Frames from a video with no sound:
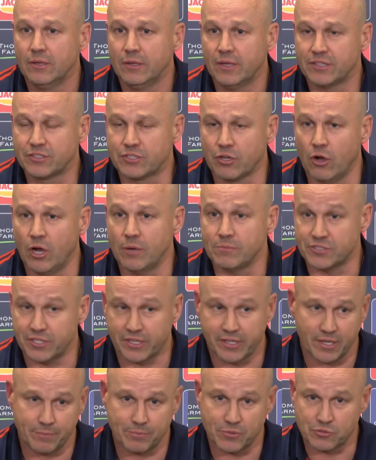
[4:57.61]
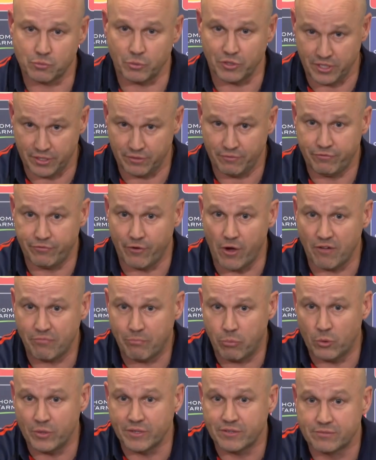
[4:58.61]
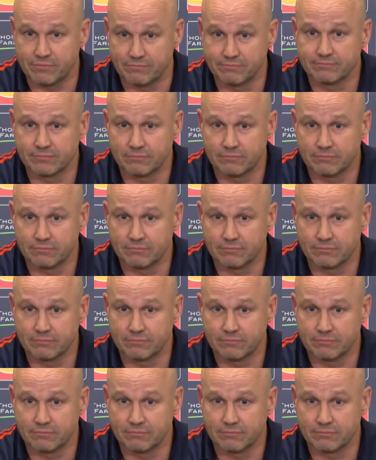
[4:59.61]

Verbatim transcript: at times to keep us within five points,